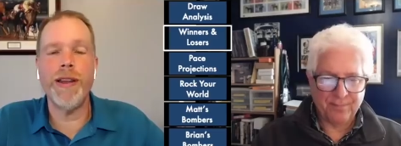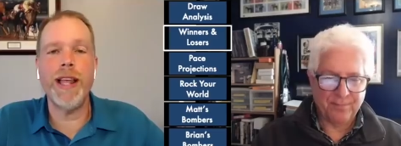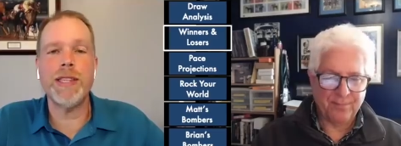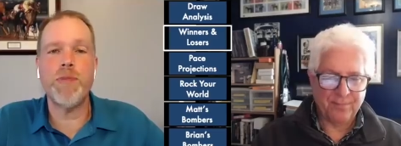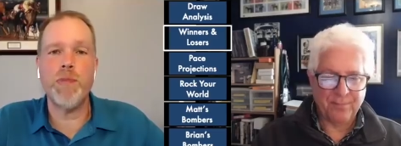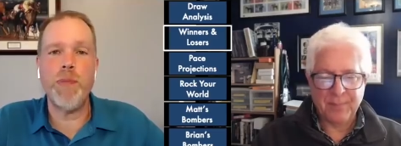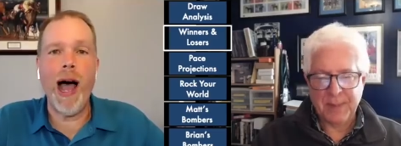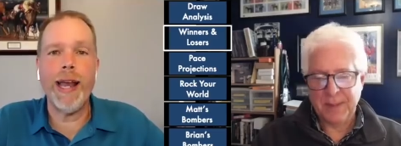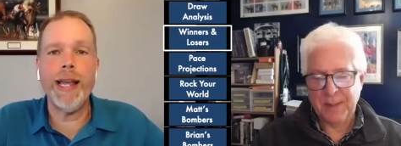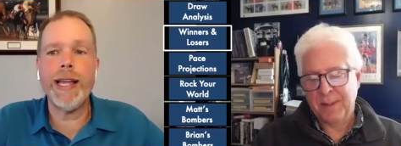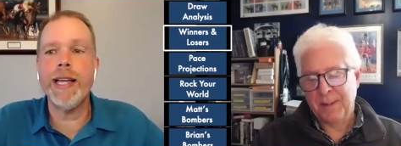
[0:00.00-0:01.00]
Speaker 1: That's
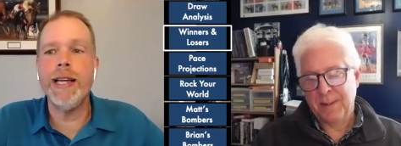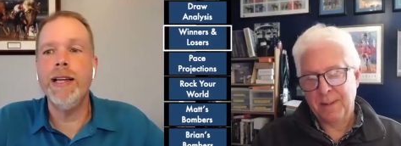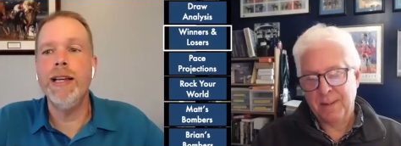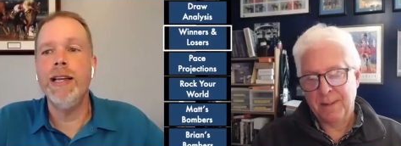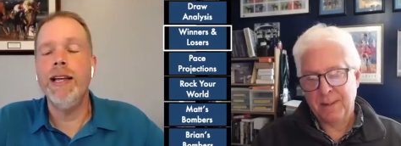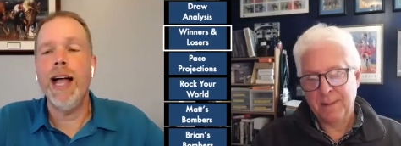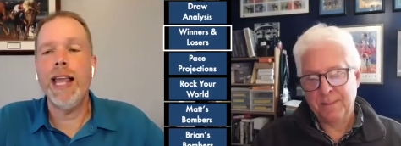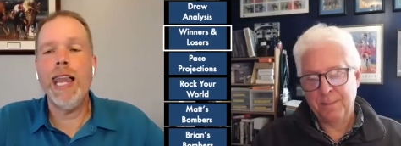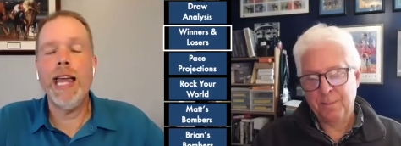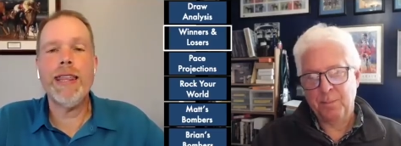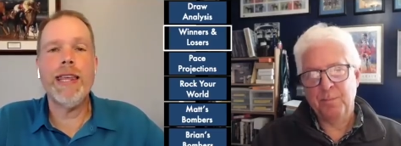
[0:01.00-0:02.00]
Bourbonic. I
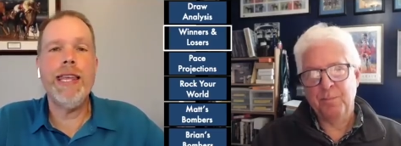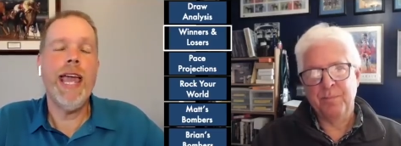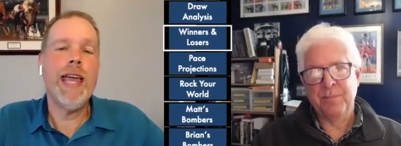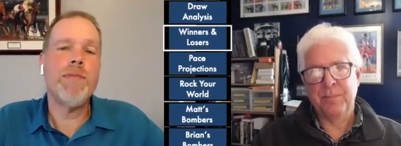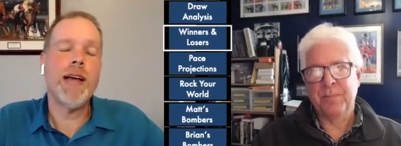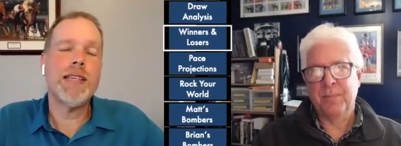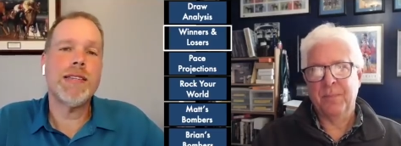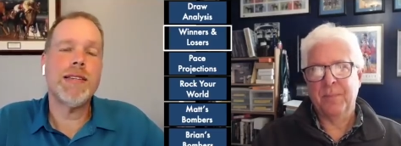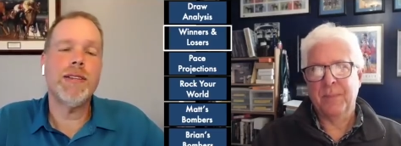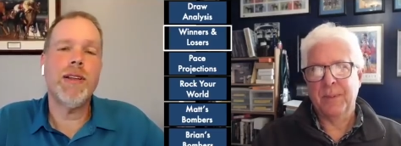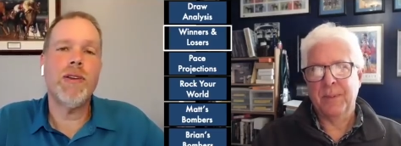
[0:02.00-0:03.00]
like the name. I
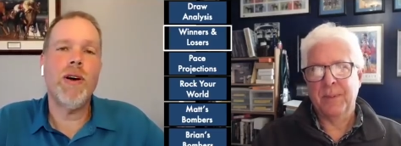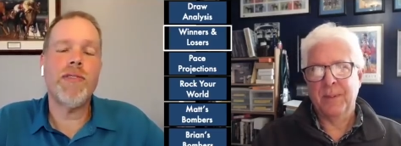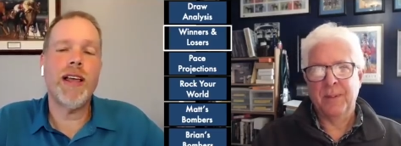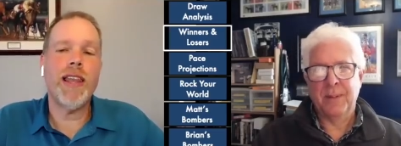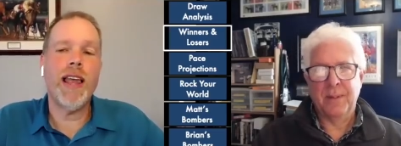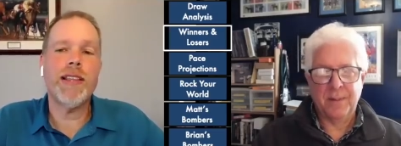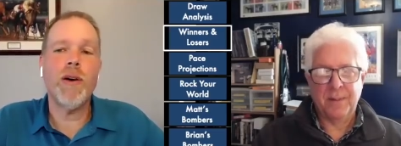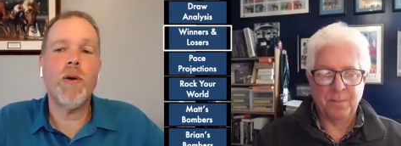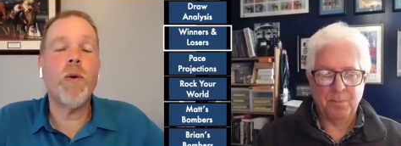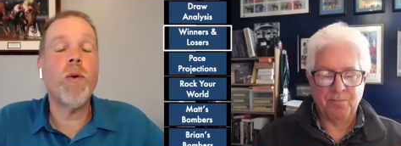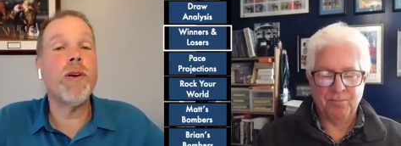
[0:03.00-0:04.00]
still don't know if I like the
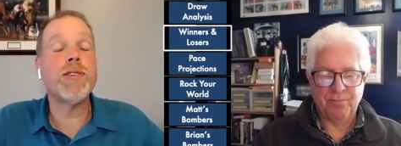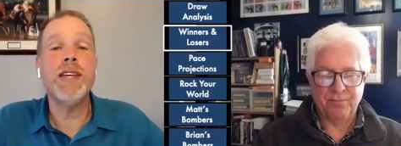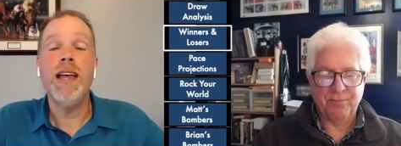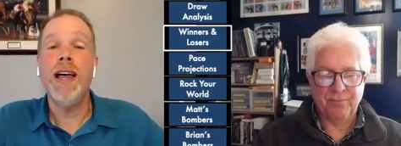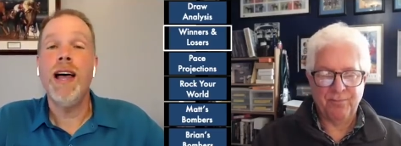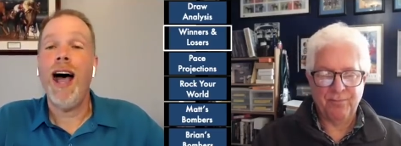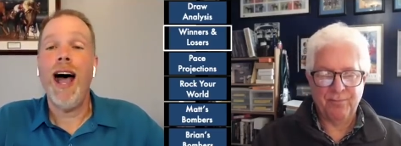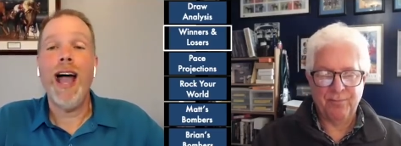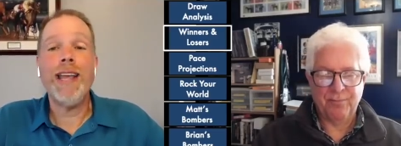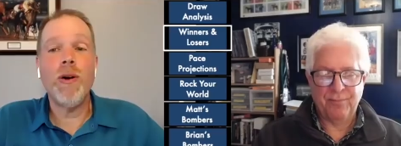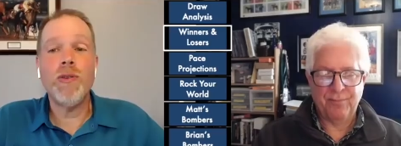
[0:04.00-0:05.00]
horse.
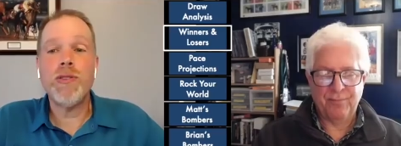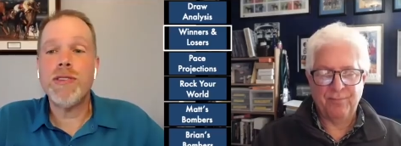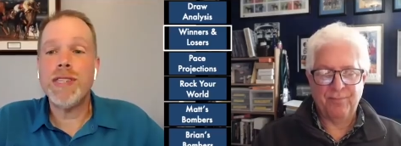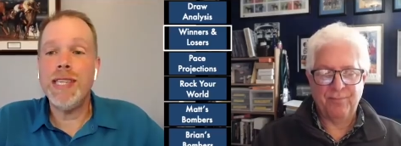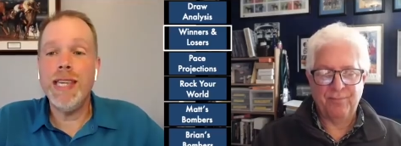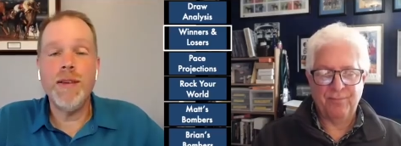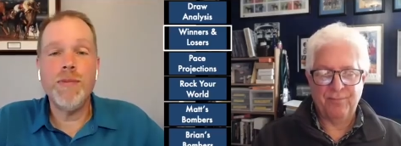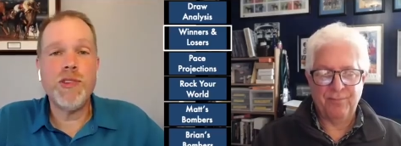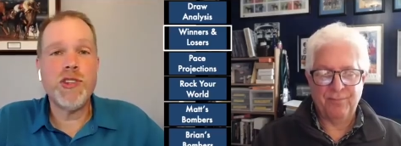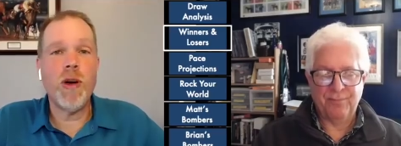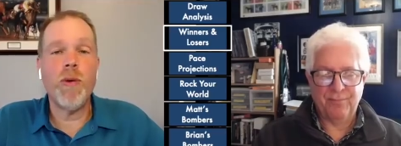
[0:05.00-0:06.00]
I don't see
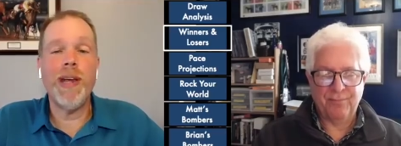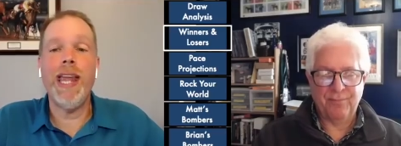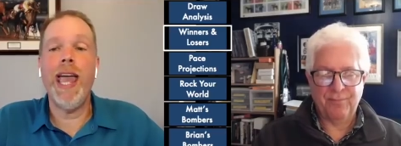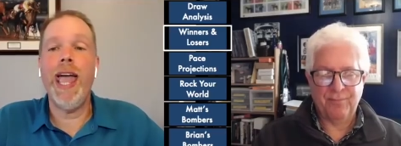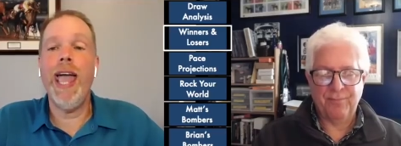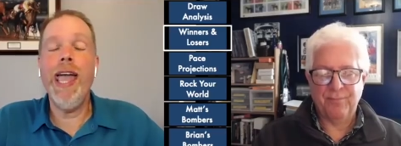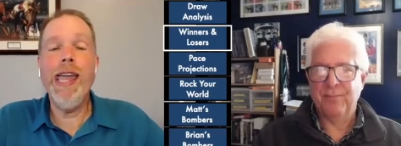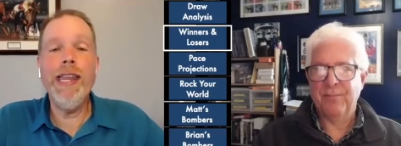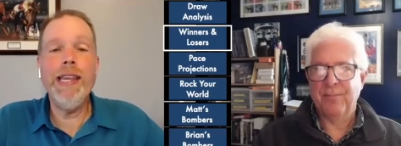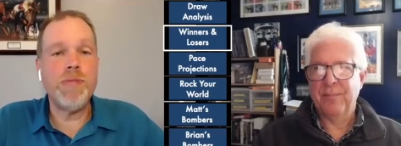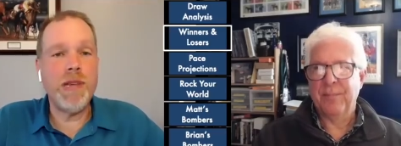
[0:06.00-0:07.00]
him showing
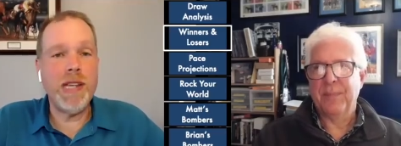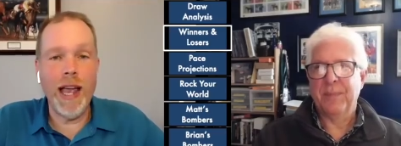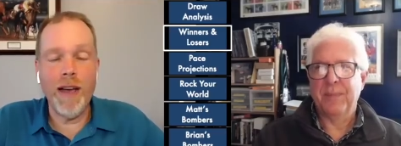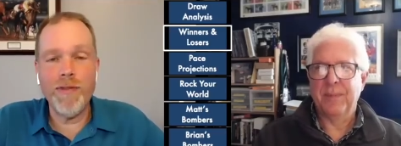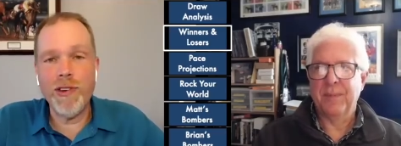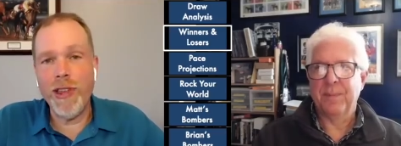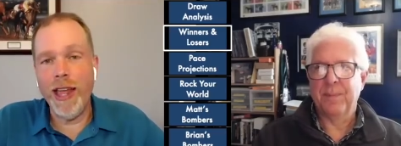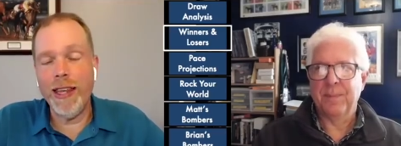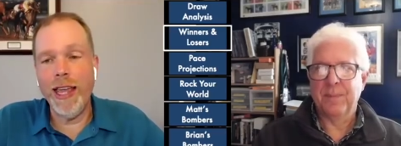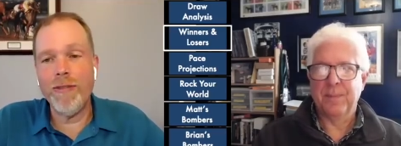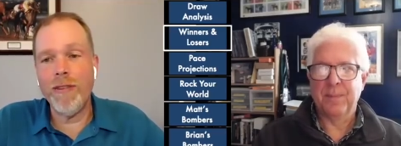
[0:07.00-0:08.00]
any speed after
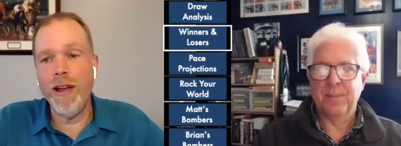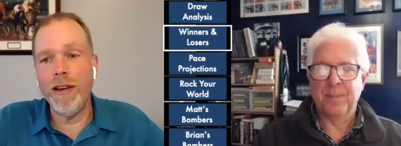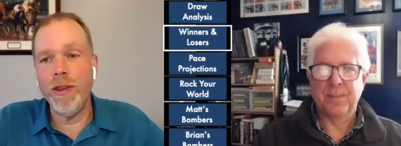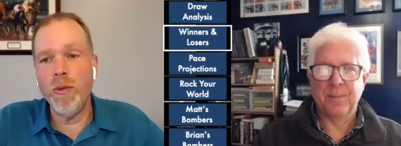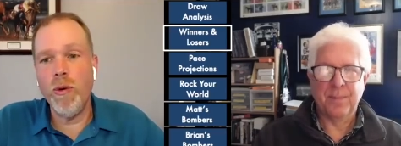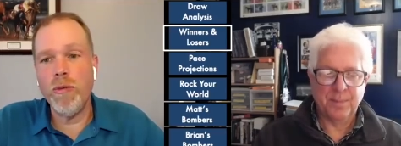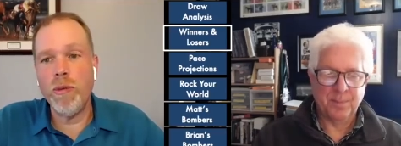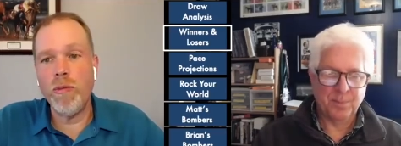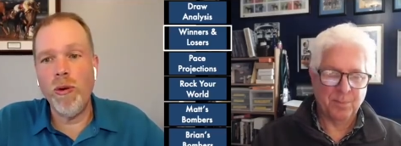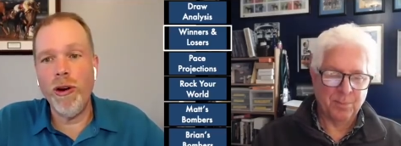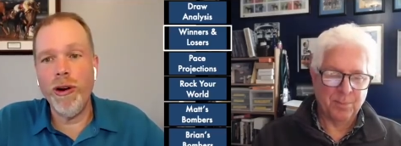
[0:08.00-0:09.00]
that late run in the Wood
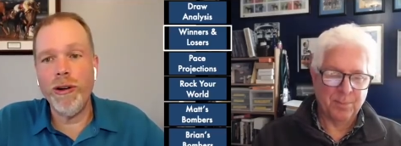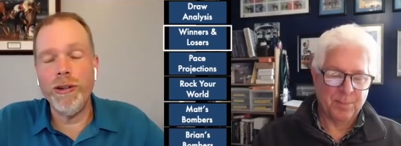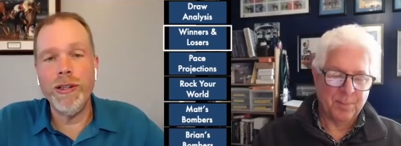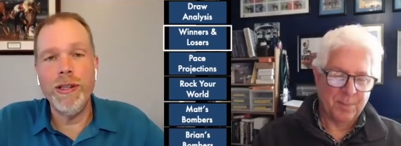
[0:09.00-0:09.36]
Memorial.